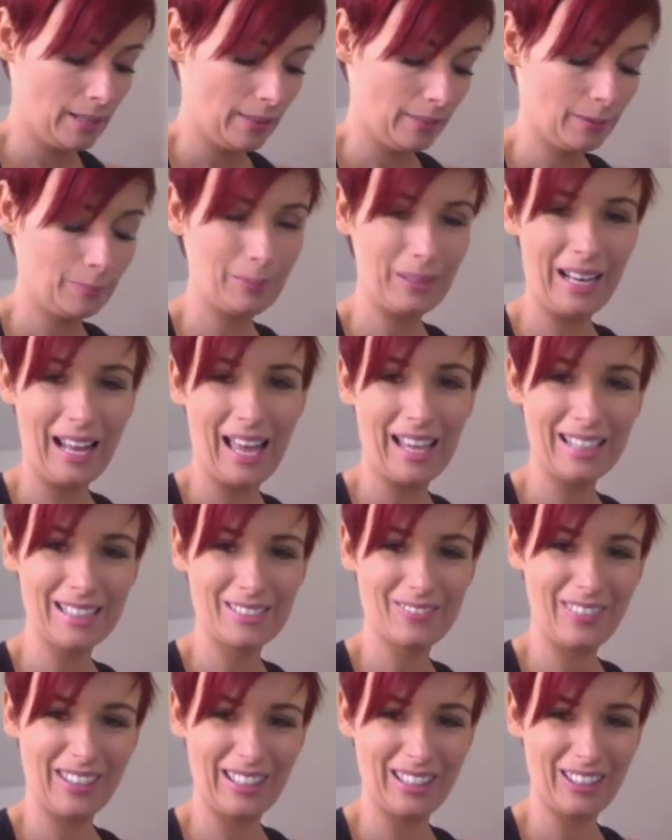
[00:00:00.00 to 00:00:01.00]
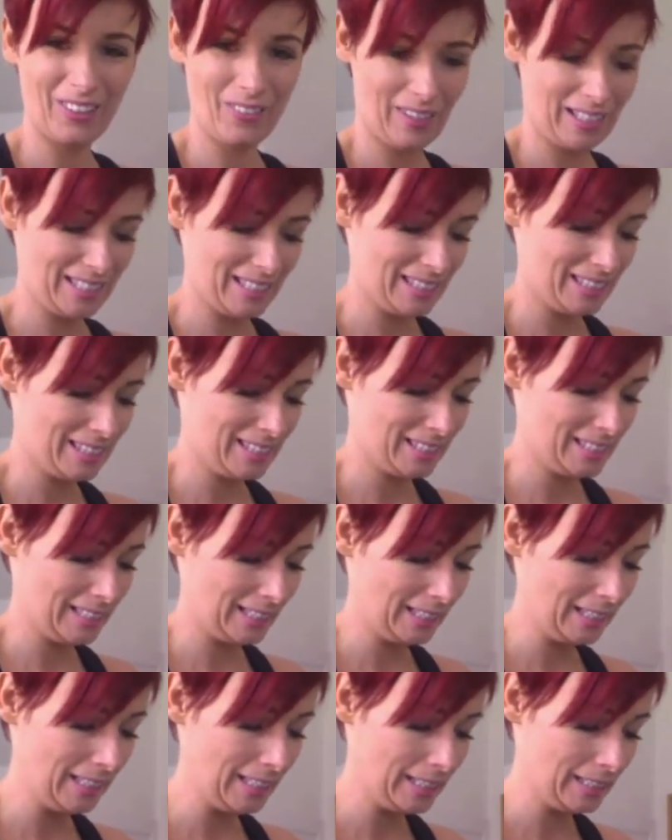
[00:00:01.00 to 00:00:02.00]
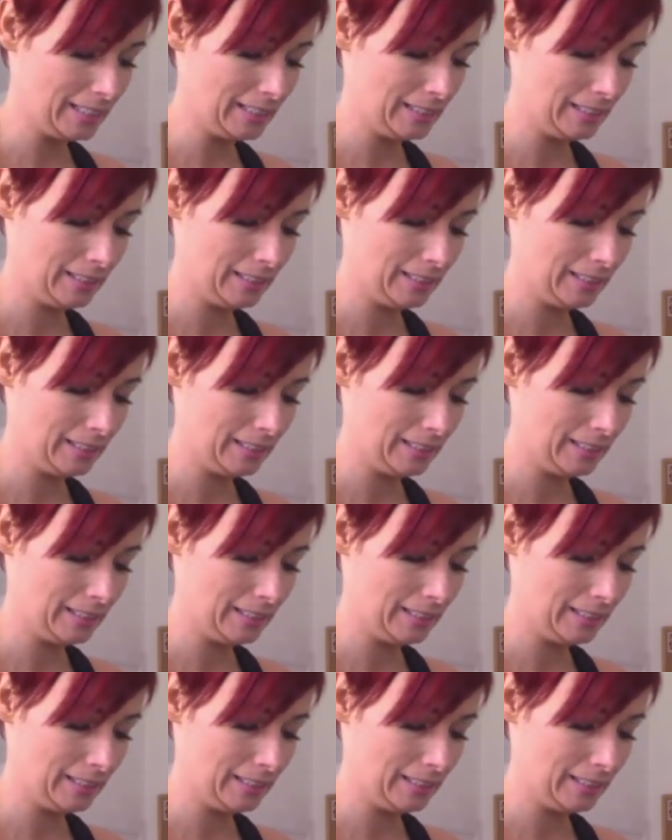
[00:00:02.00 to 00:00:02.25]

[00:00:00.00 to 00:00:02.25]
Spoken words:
The bananas make it quite sticky,